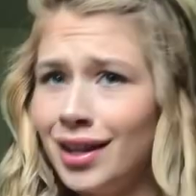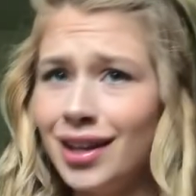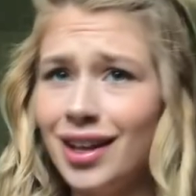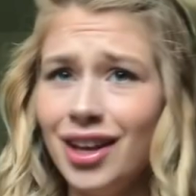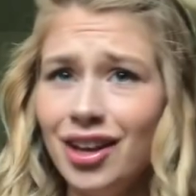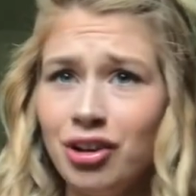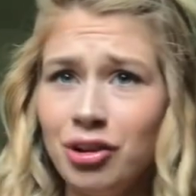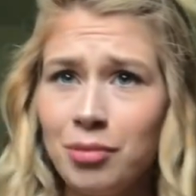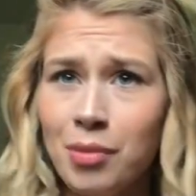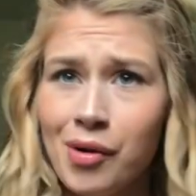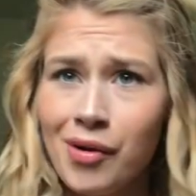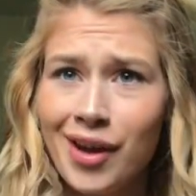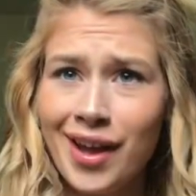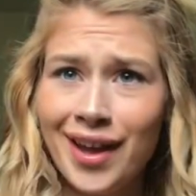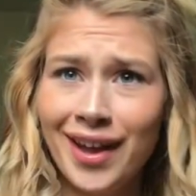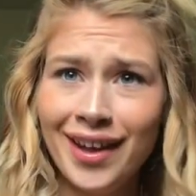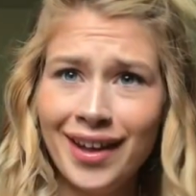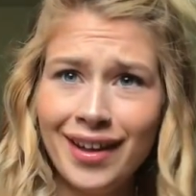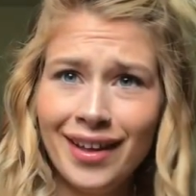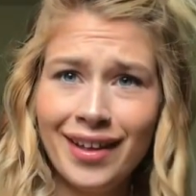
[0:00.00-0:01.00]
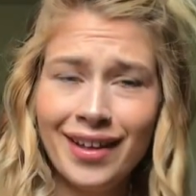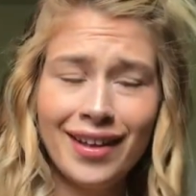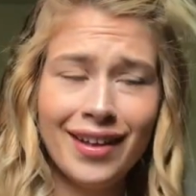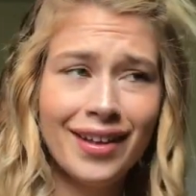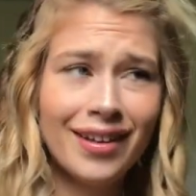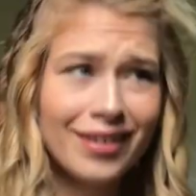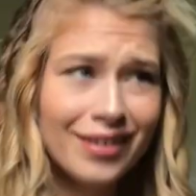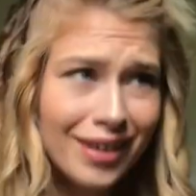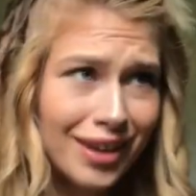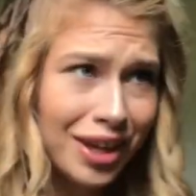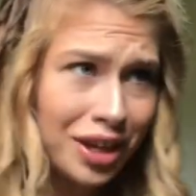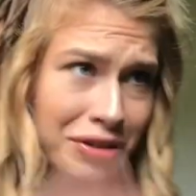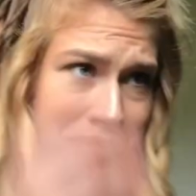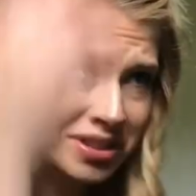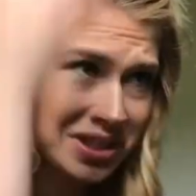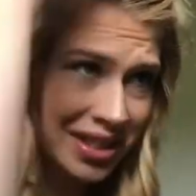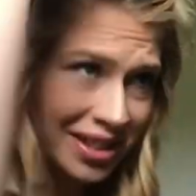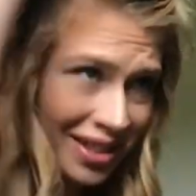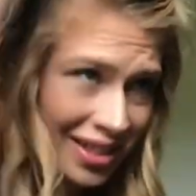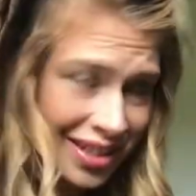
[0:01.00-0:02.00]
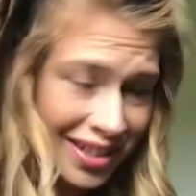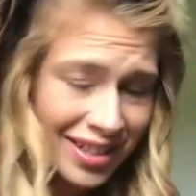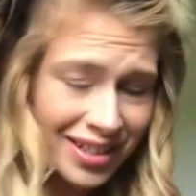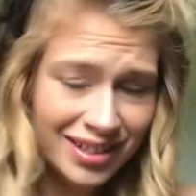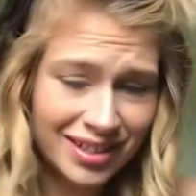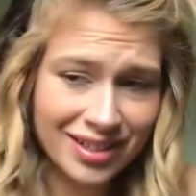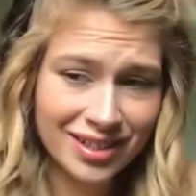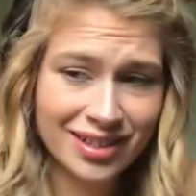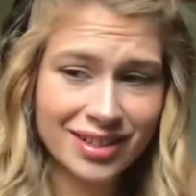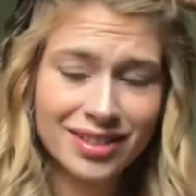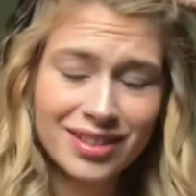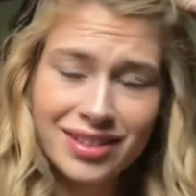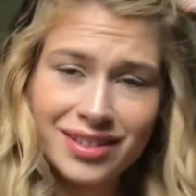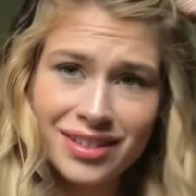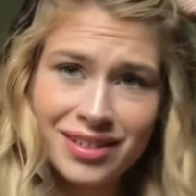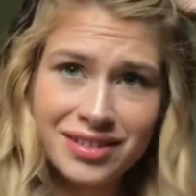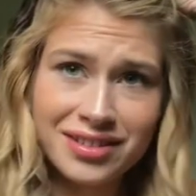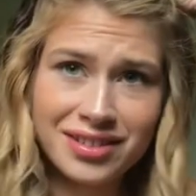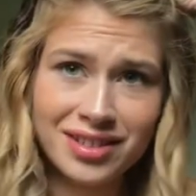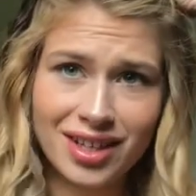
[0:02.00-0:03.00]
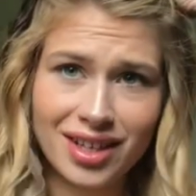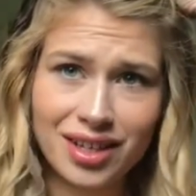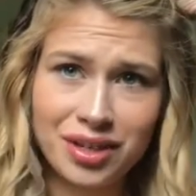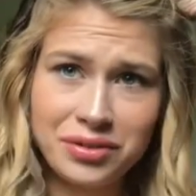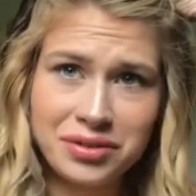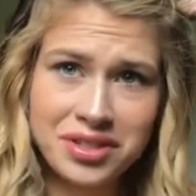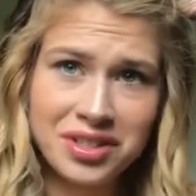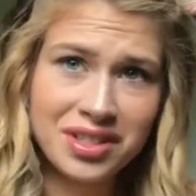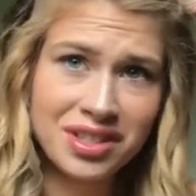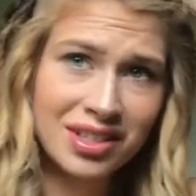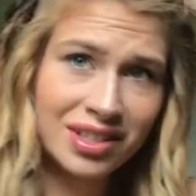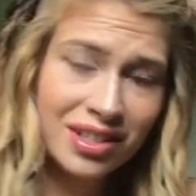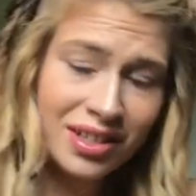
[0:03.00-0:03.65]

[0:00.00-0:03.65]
Cute, am I right? Cute. Cute.